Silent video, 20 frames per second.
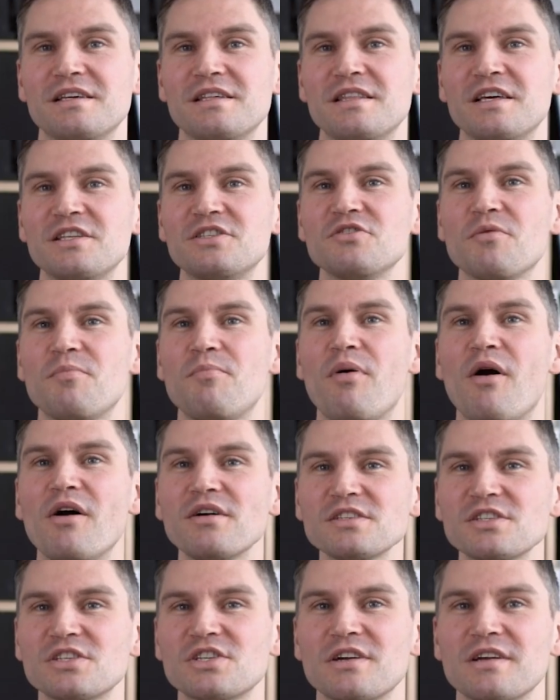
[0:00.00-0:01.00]
that your
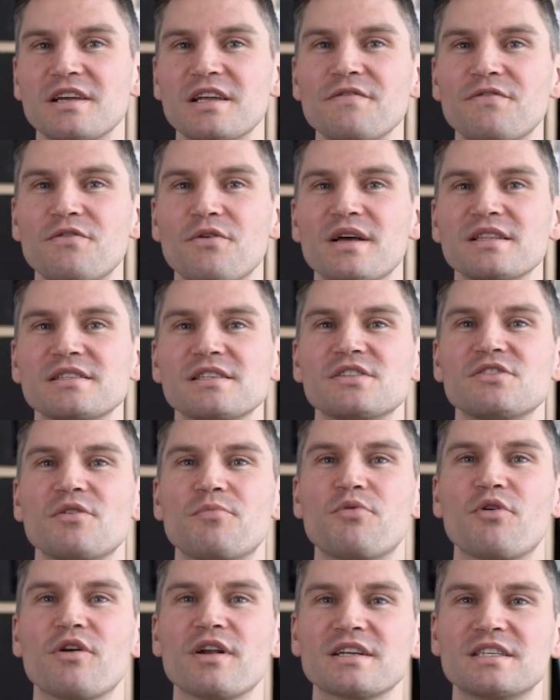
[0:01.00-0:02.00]
posture influences your
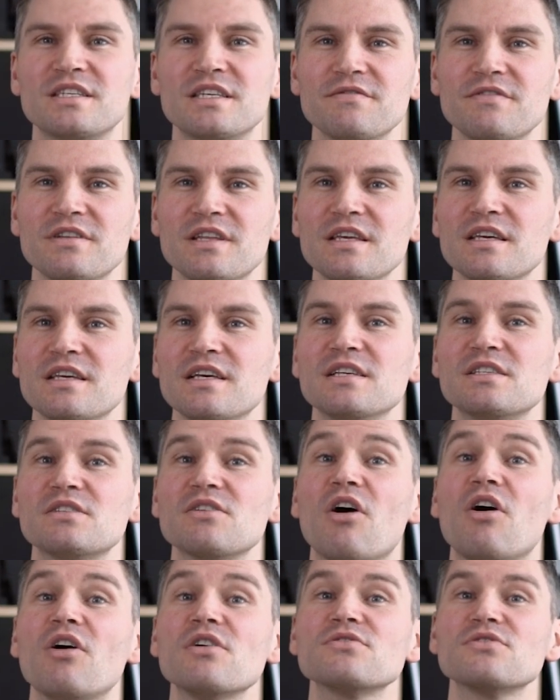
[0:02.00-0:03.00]
productivity is
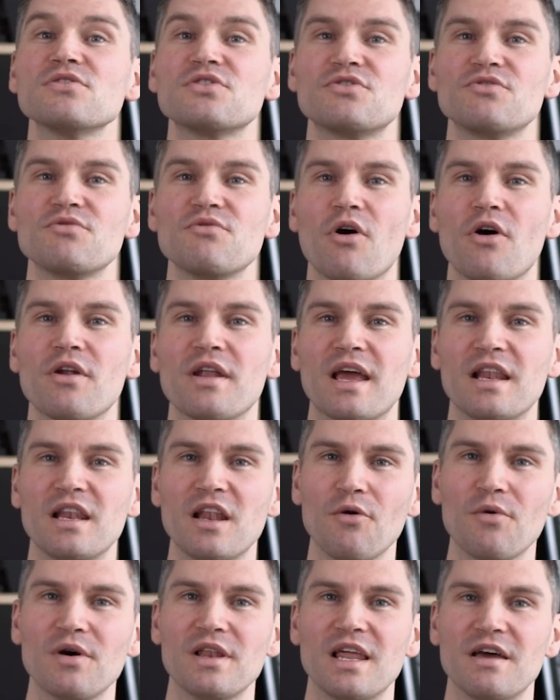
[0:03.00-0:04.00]
also true on a
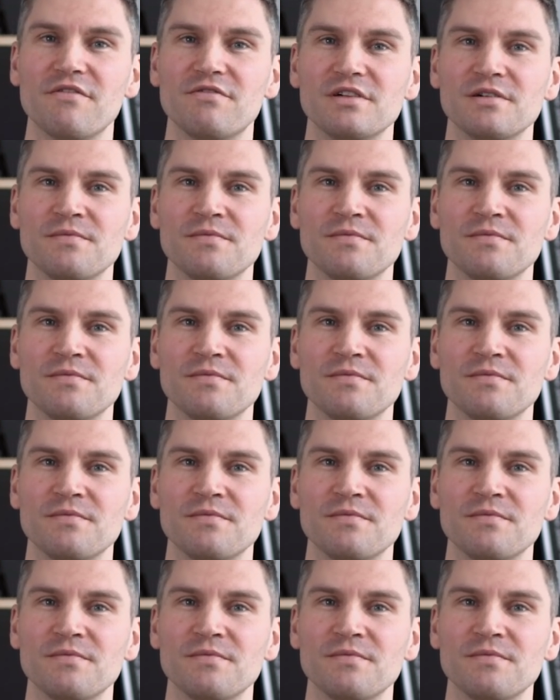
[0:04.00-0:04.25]
lower level.